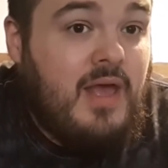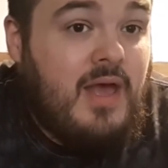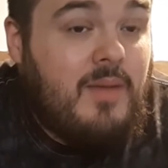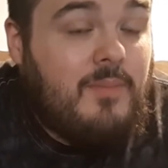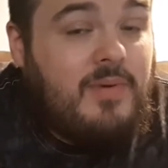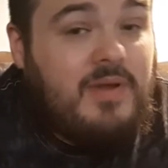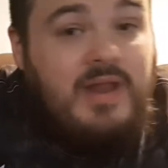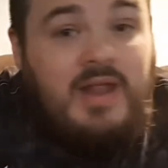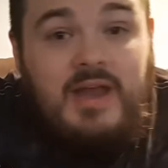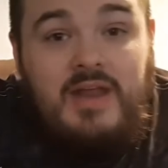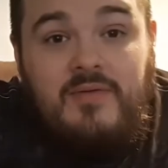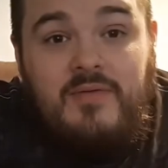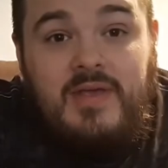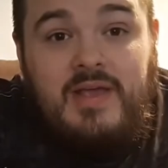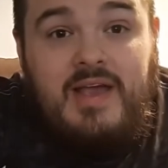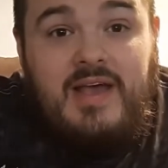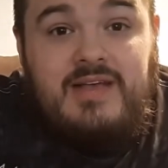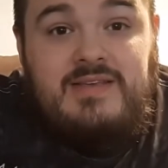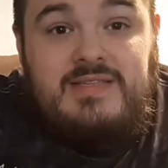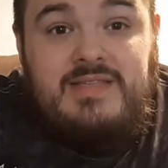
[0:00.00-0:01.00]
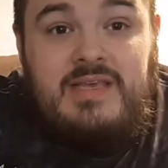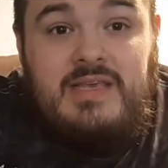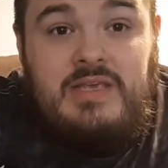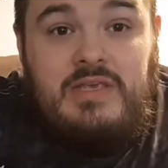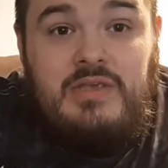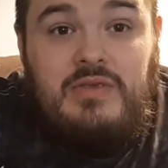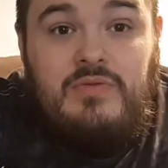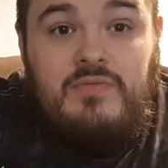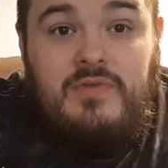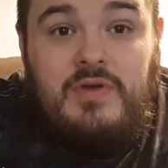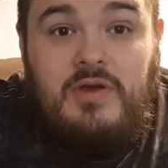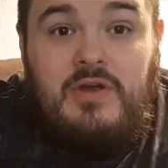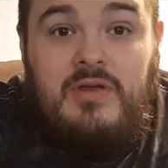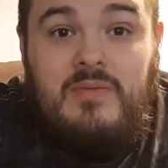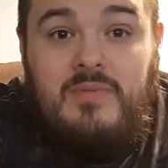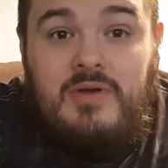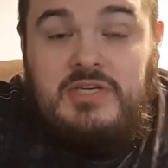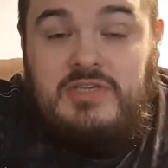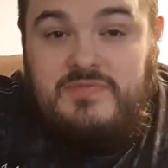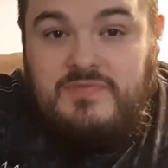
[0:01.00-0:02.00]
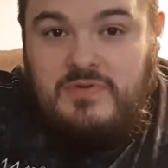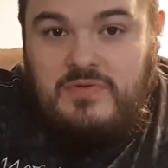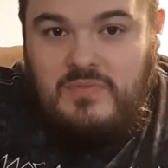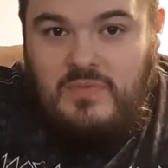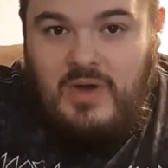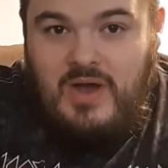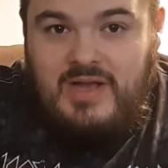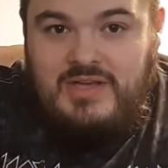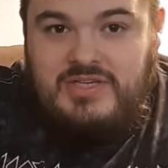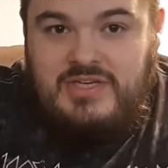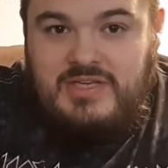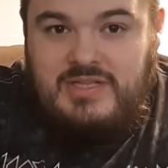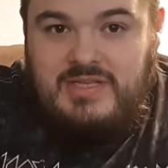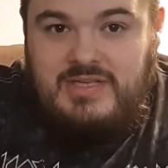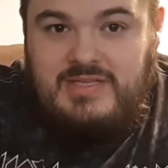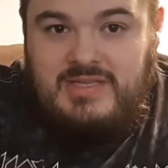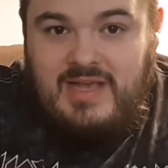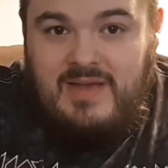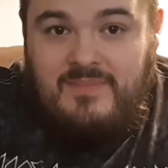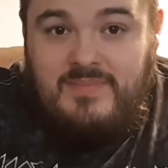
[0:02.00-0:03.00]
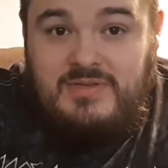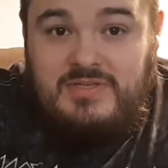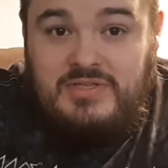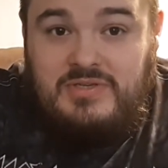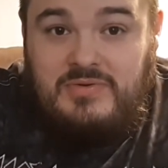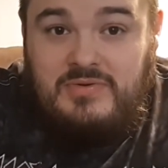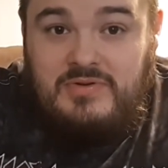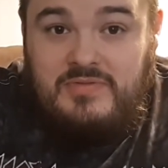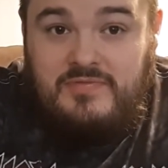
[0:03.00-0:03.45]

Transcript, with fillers: But anyway, guys, thank you very much for watching this episode.